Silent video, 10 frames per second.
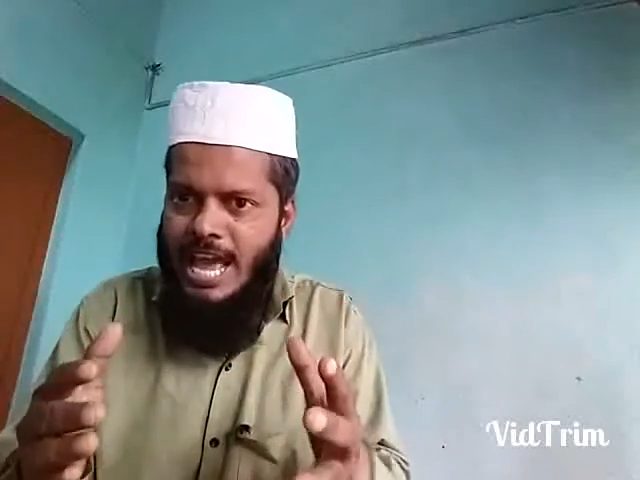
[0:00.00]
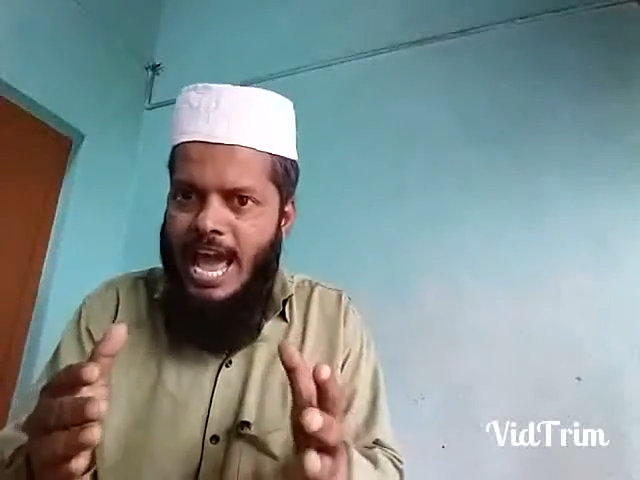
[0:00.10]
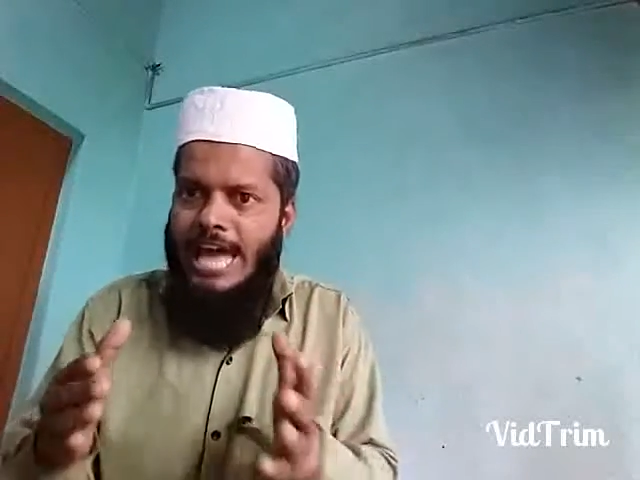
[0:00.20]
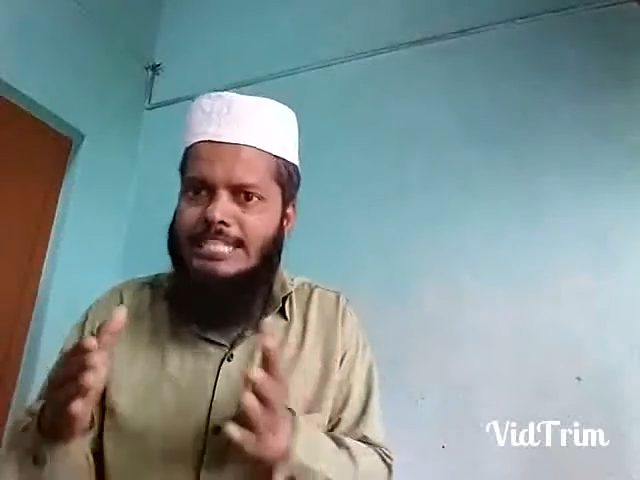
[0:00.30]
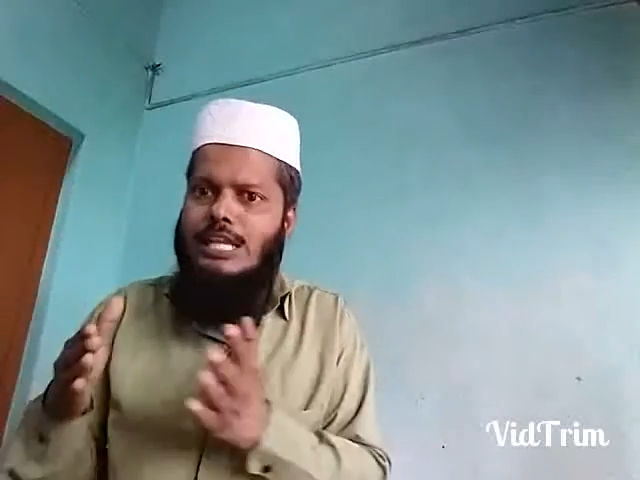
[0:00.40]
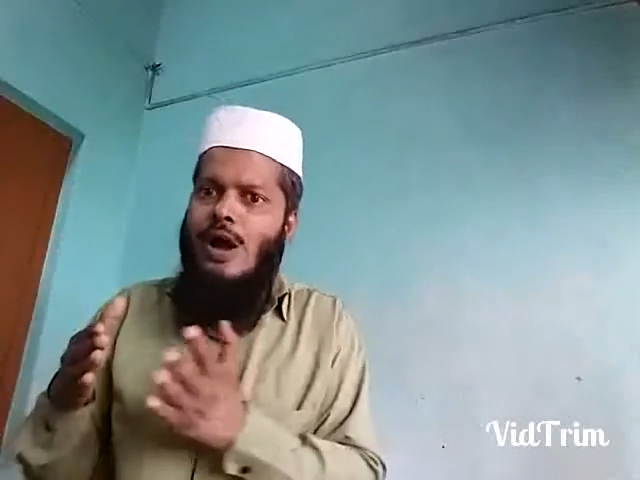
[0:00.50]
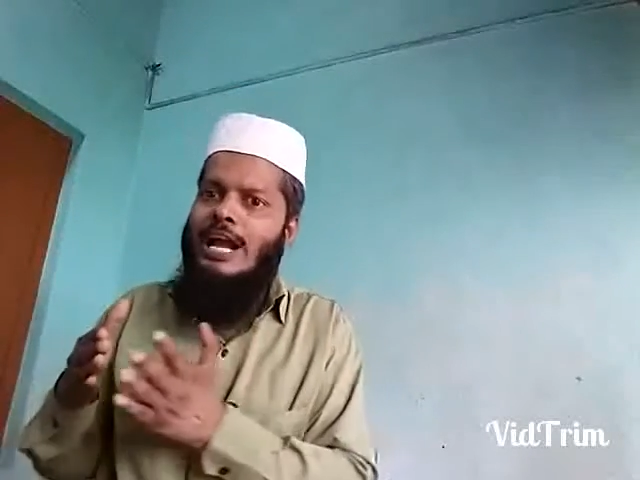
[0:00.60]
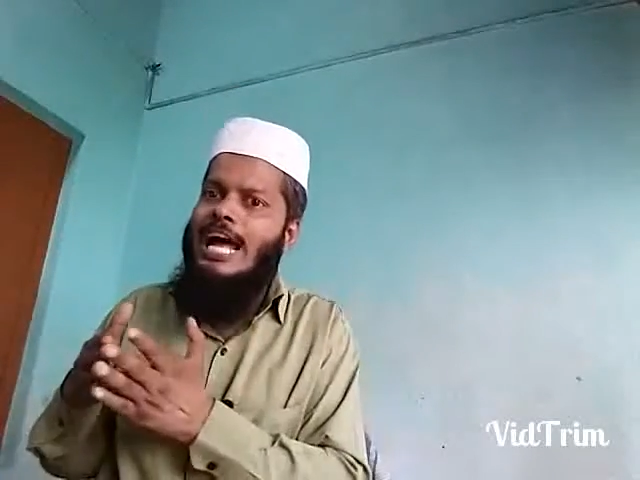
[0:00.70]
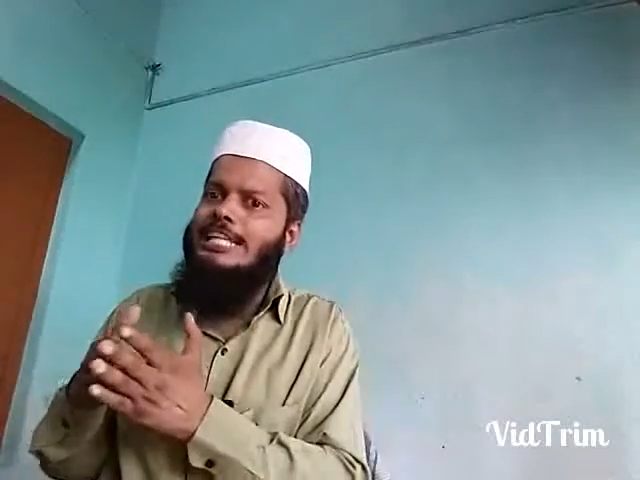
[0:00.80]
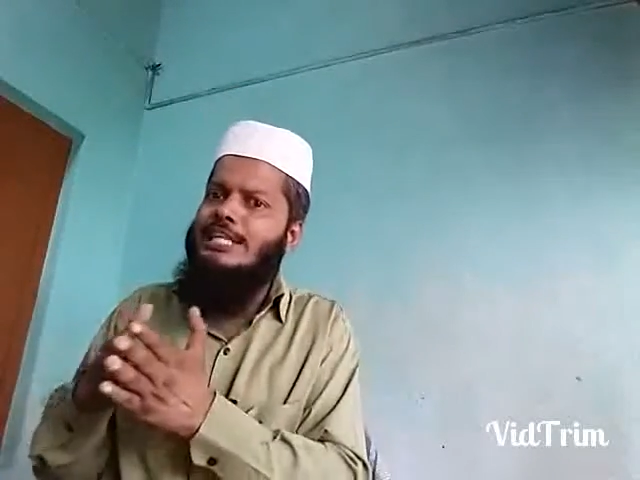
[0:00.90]
as
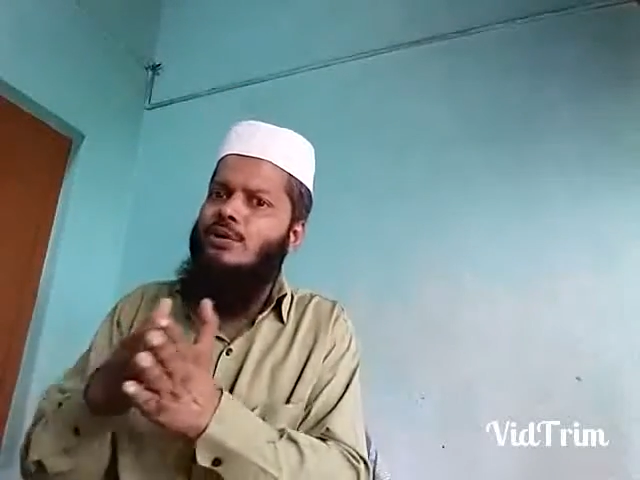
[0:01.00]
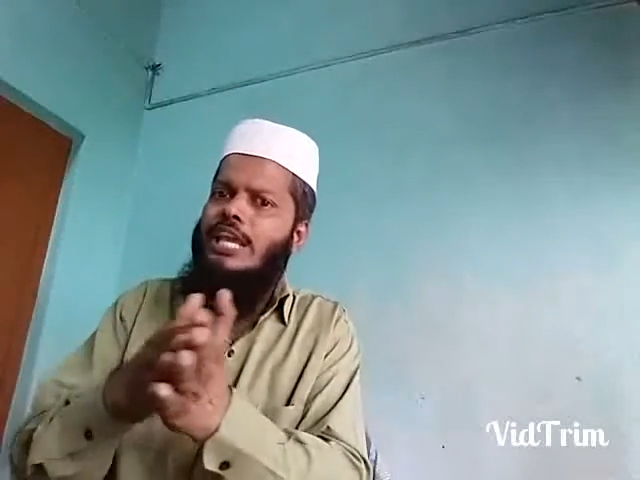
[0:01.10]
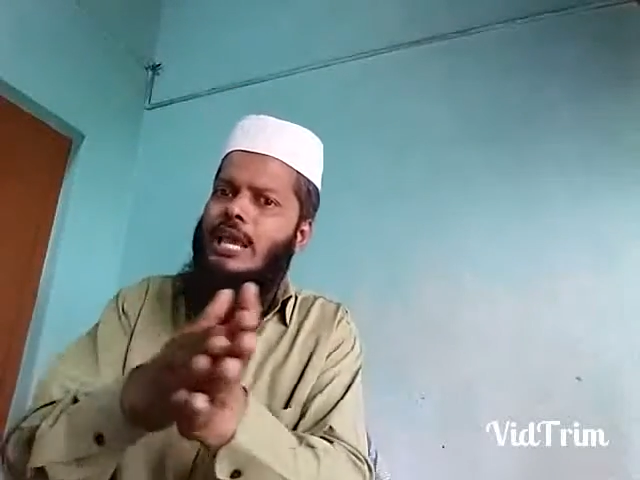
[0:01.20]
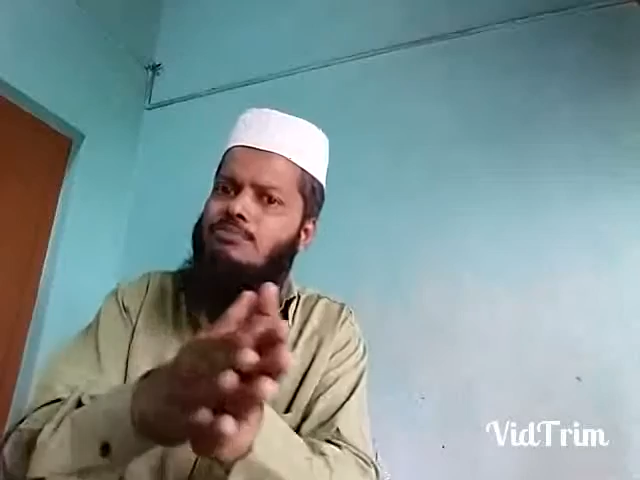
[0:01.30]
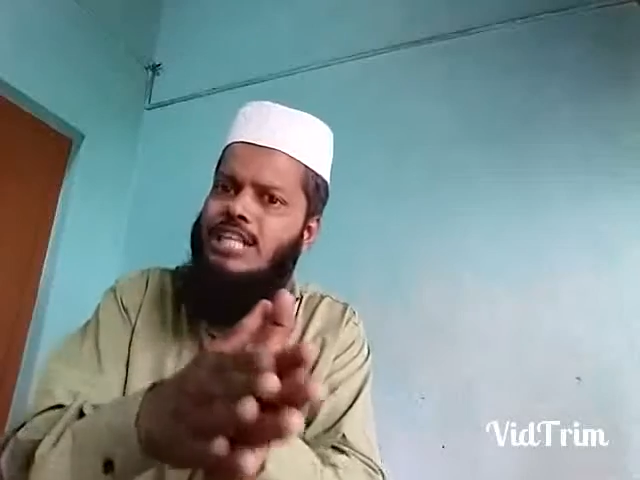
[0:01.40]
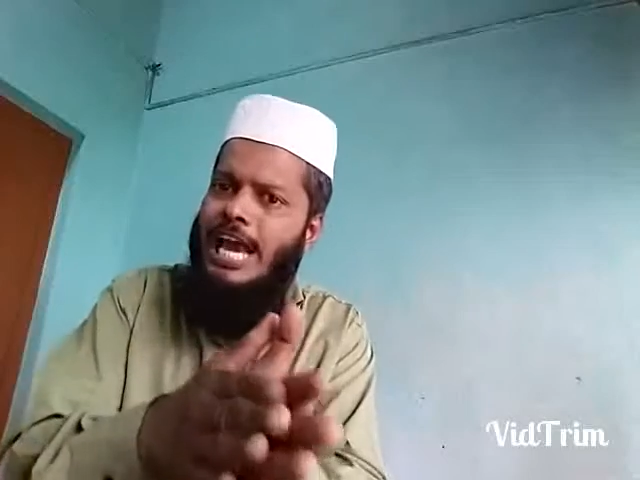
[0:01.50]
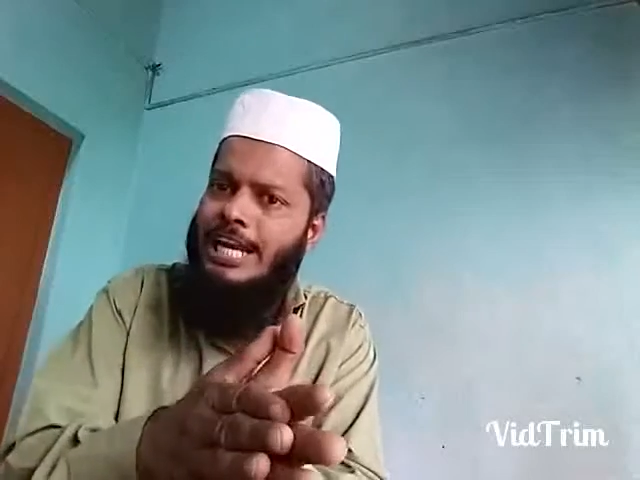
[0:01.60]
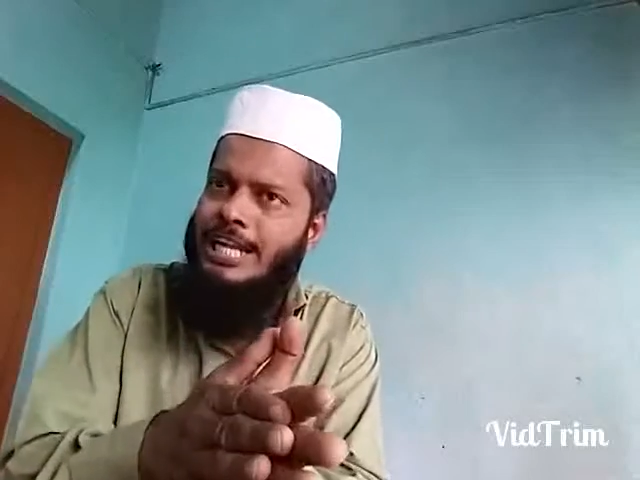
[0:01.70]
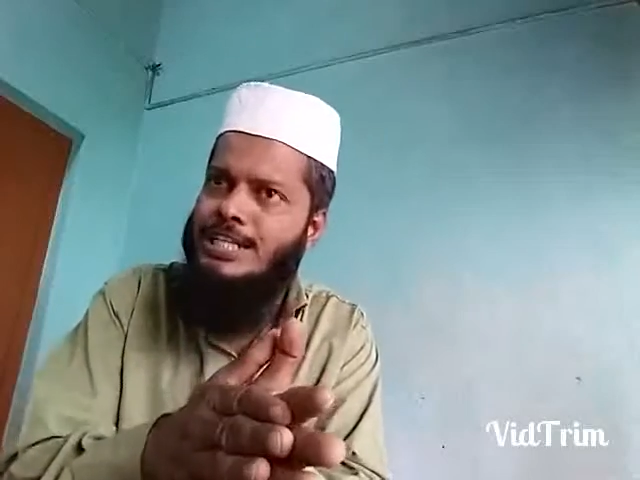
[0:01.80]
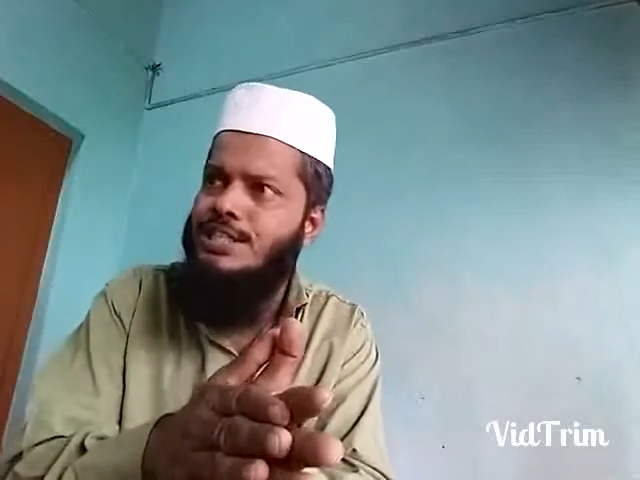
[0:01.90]
long as you keep
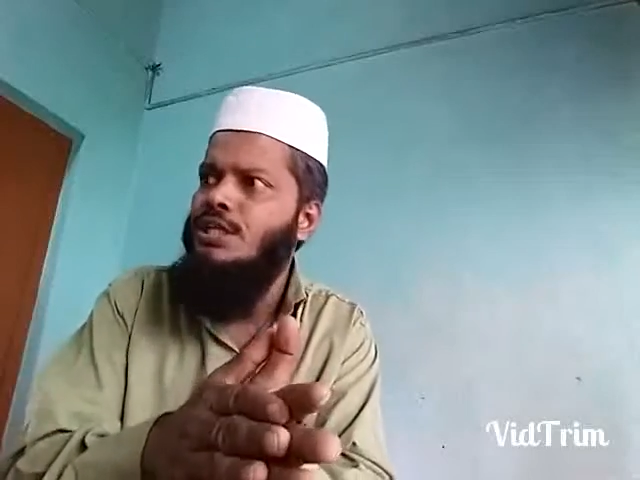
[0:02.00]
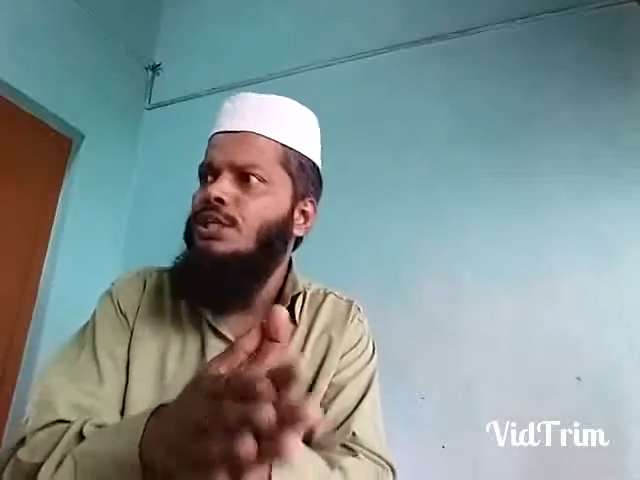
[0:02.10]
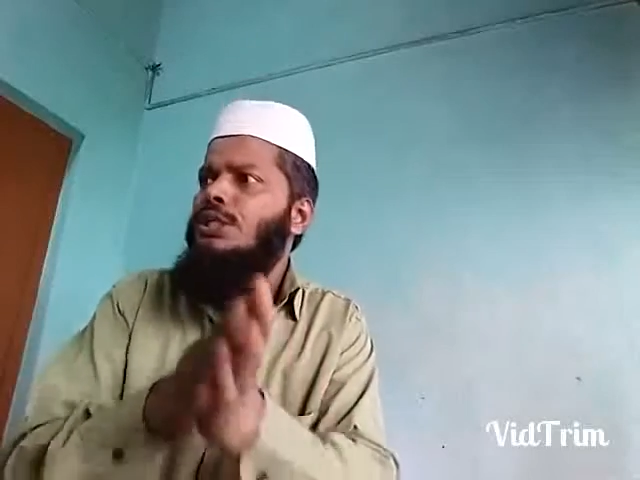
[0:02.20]
silence,